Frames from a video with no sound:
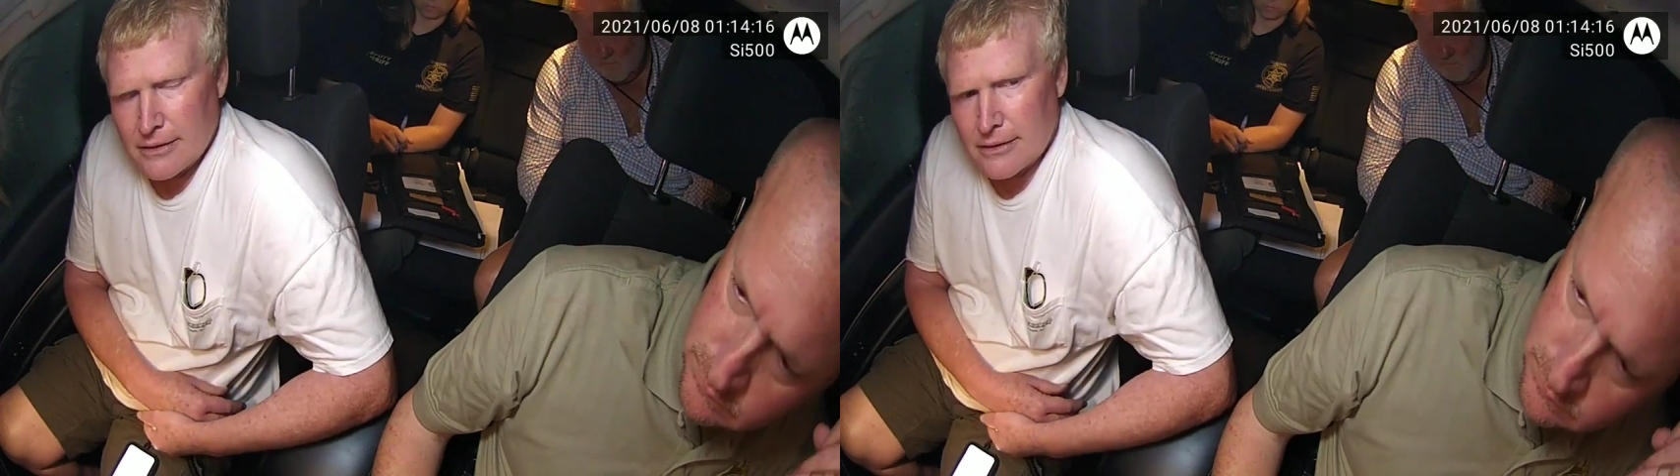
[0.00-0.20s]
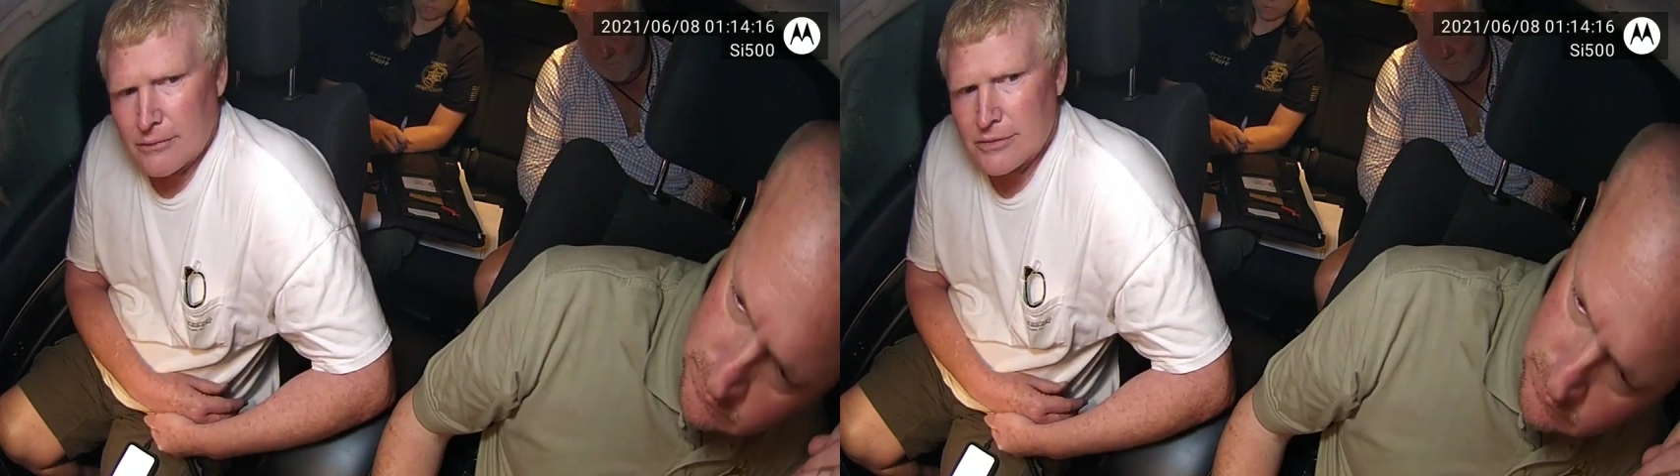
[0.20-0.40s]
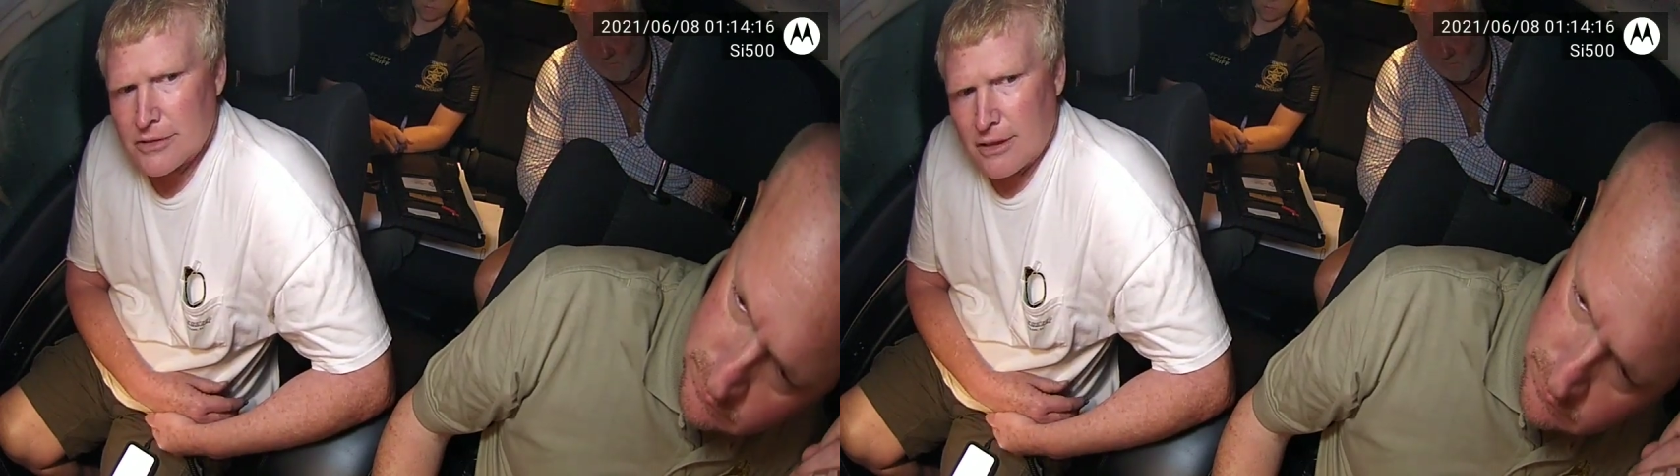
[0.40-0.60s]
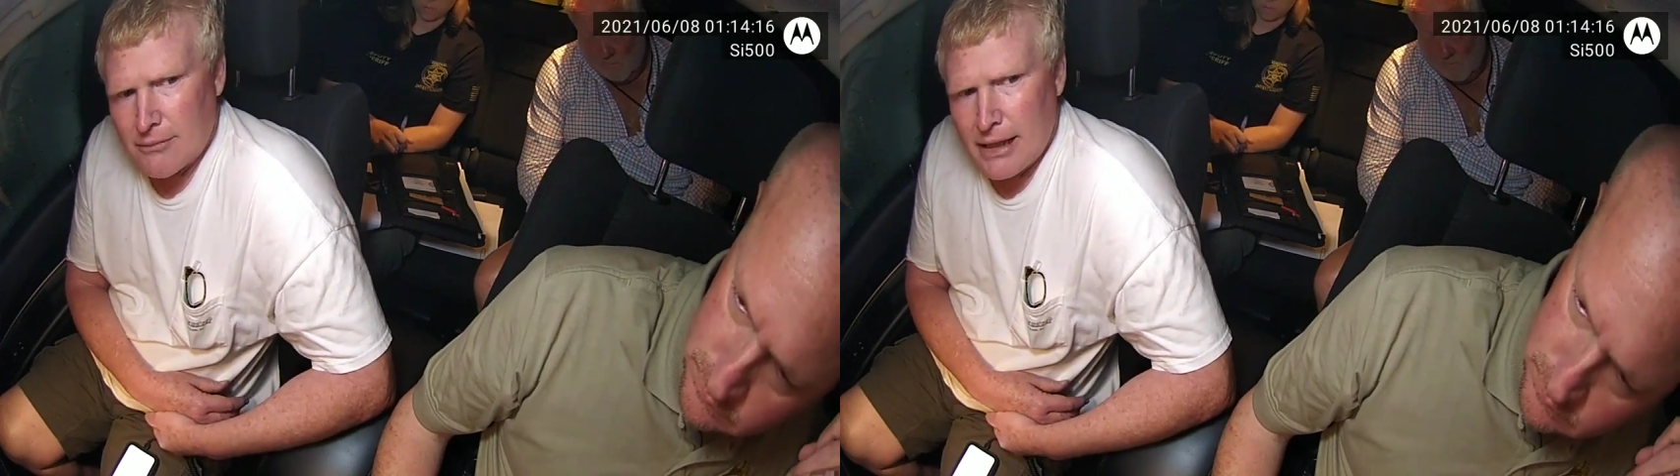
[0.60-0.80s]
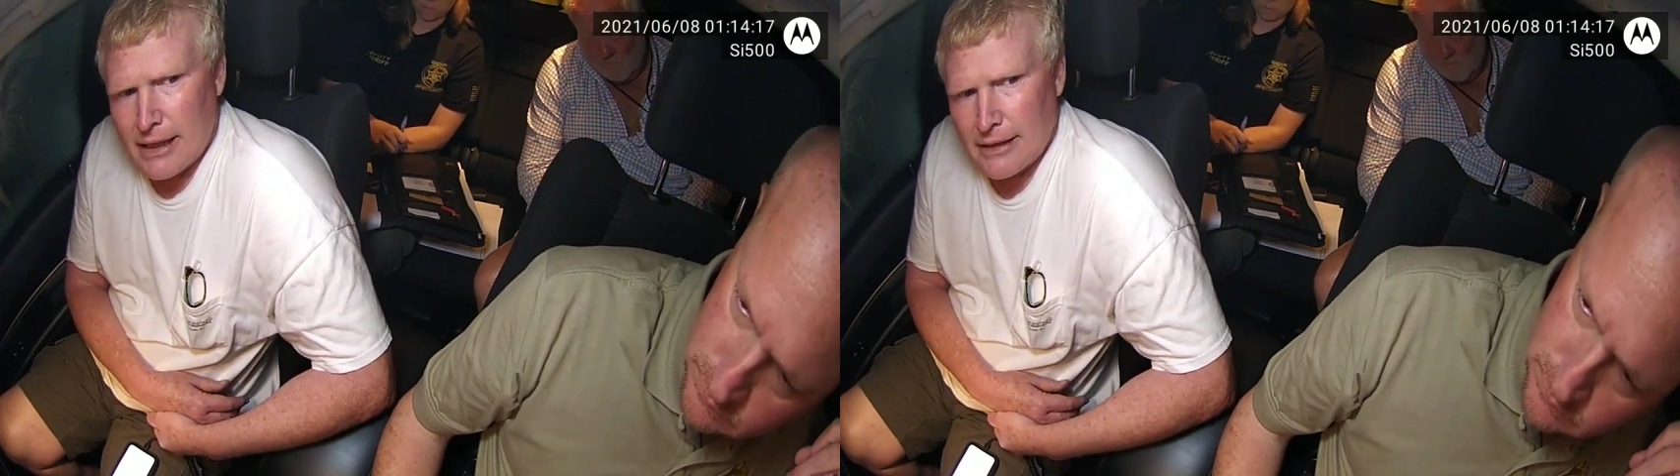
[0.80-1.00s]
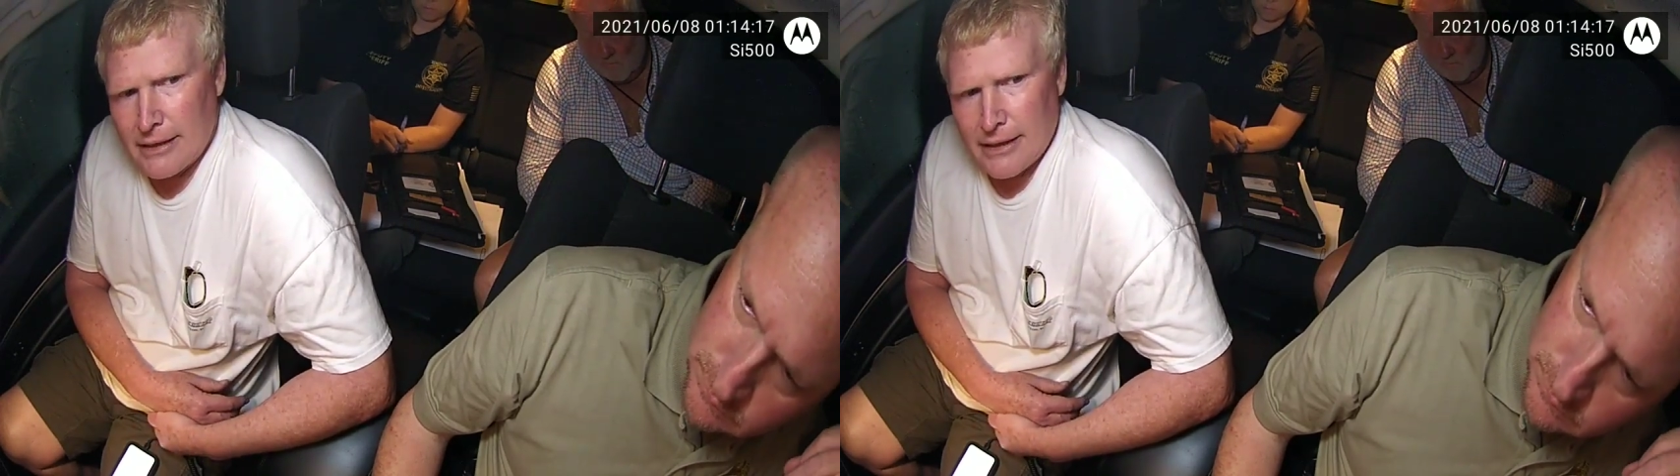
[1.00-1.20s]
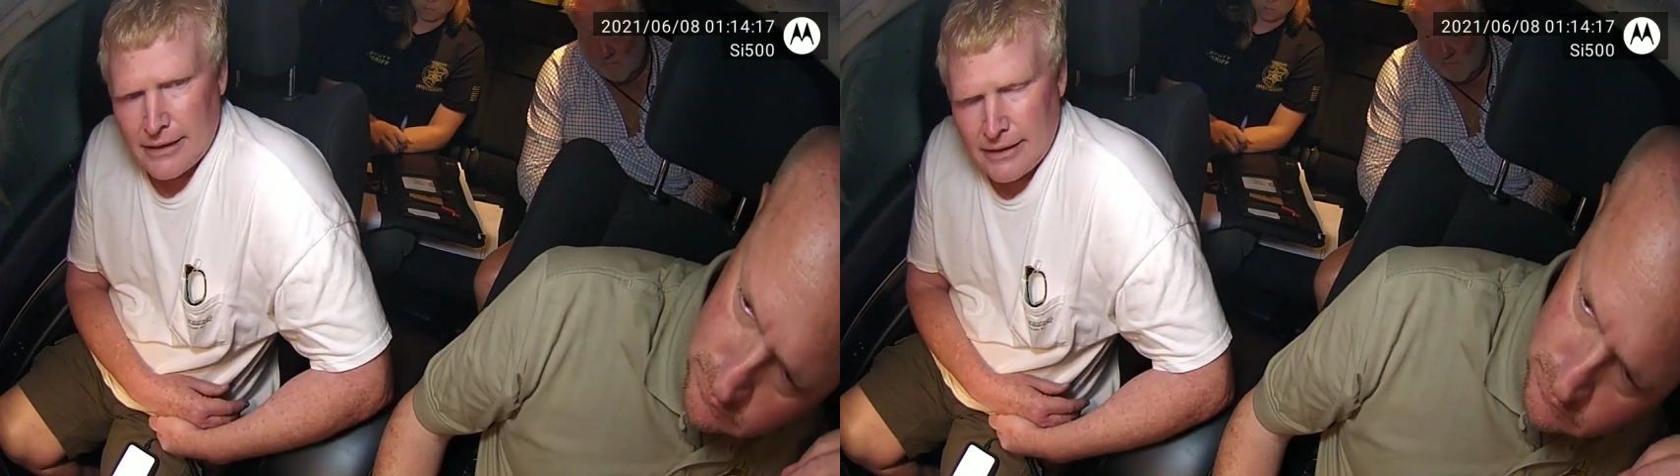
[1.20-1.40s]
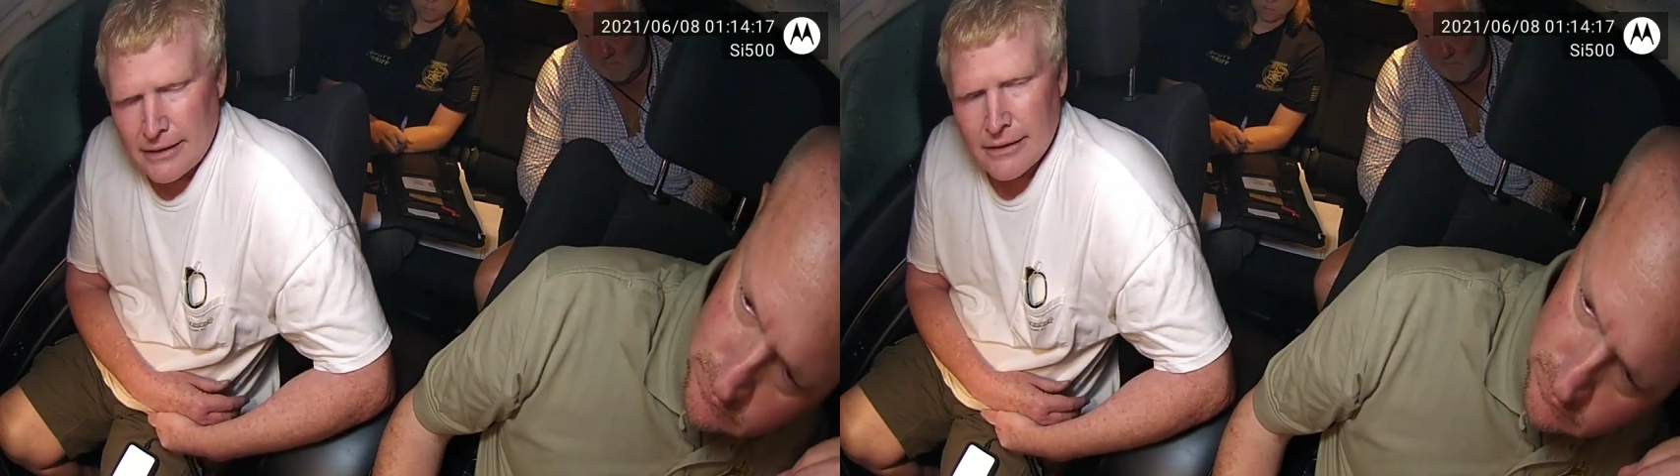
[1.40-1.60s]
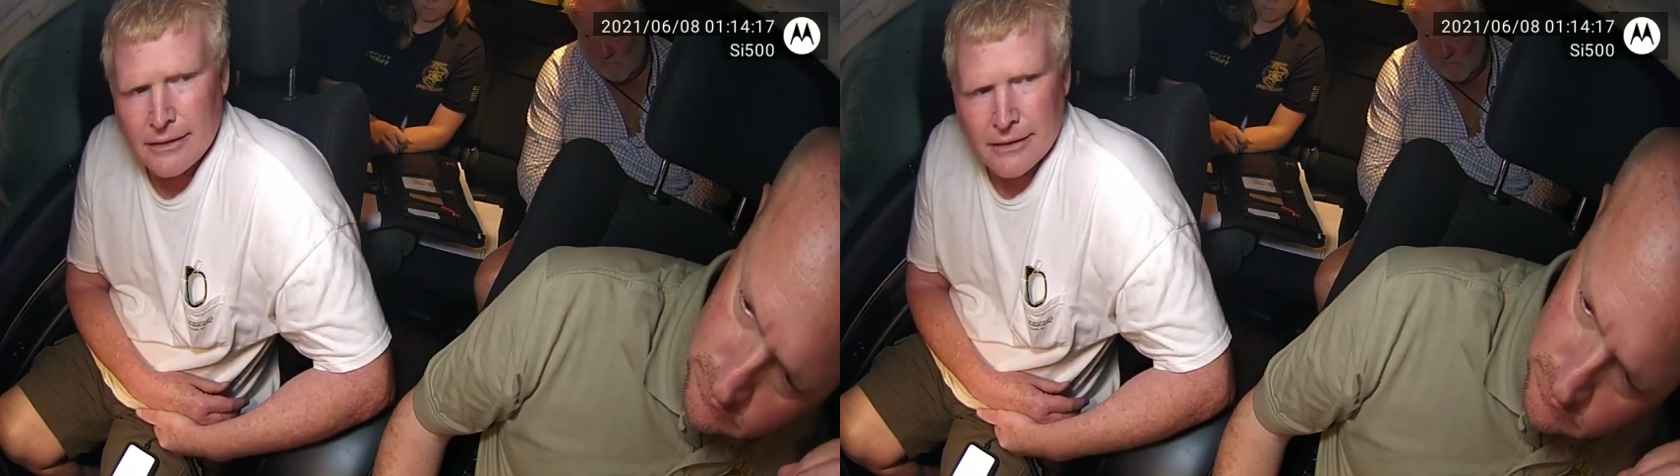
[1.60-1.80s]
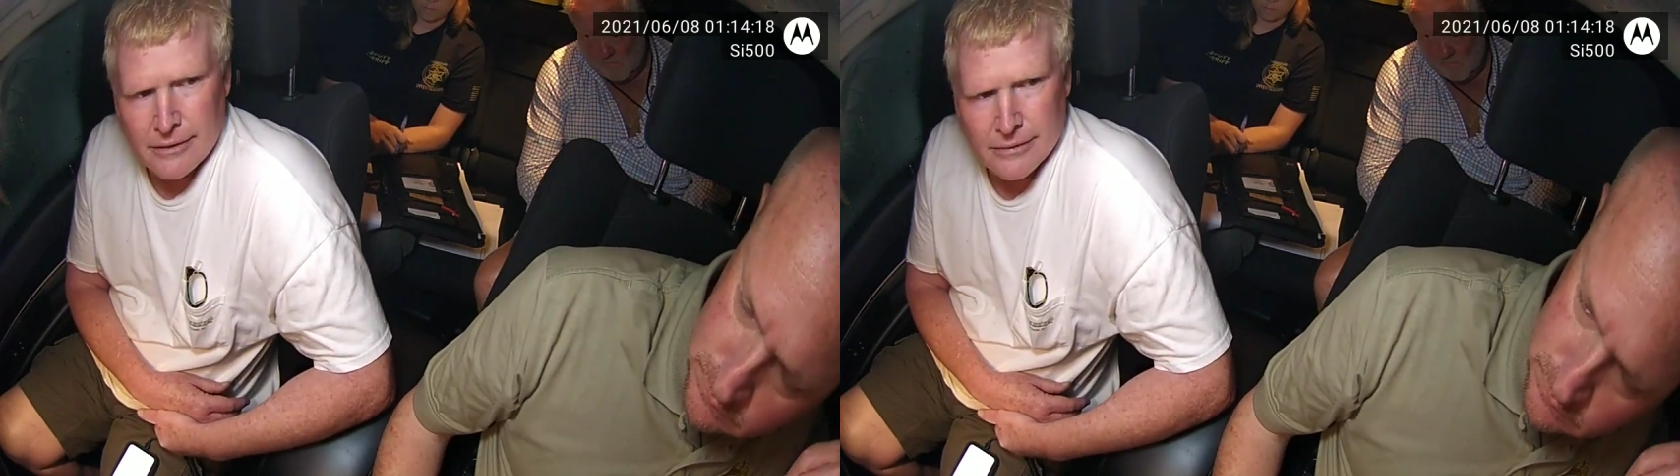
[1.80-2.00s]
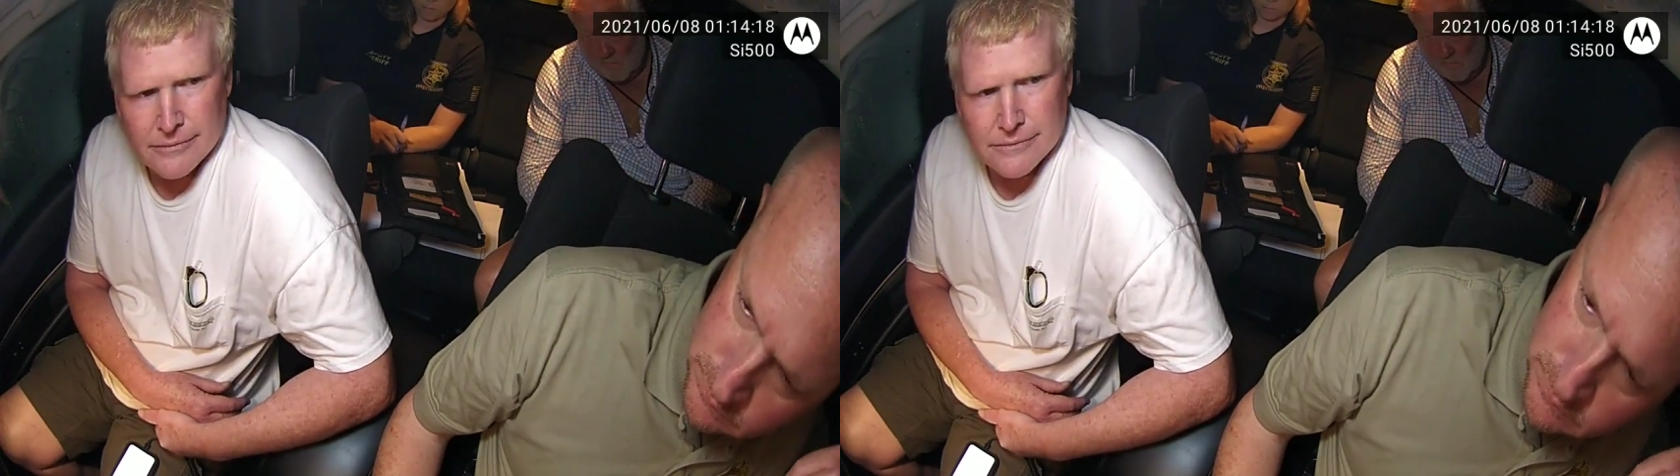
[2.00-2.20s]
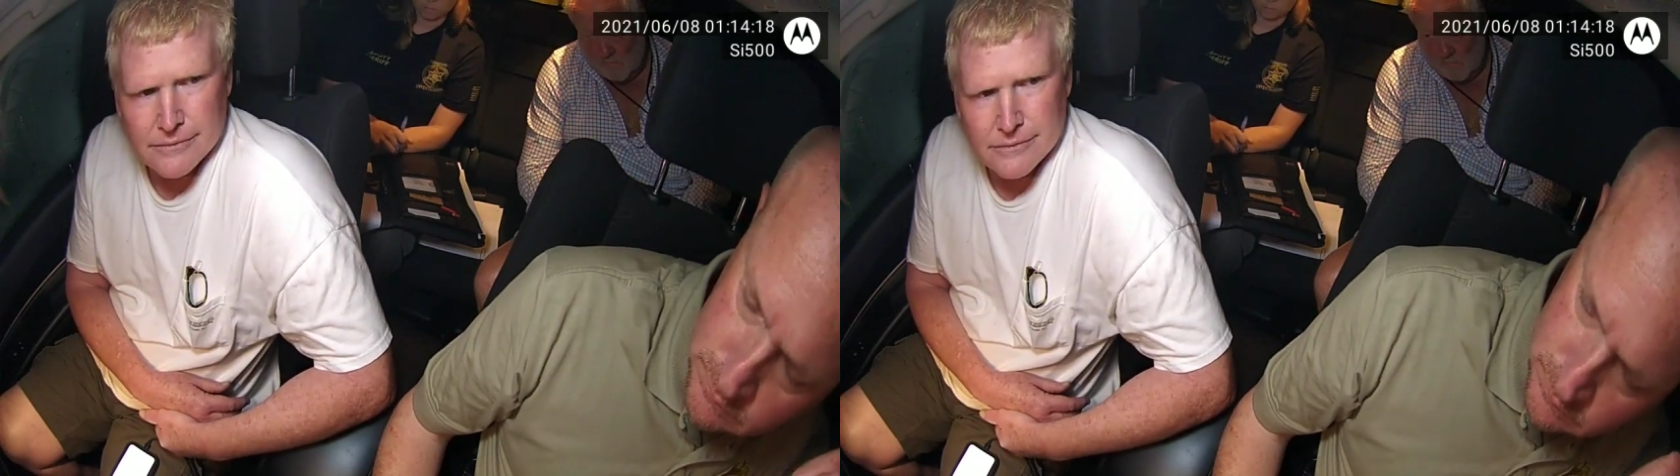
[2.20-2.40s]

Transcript: it was somebody that he didn't know.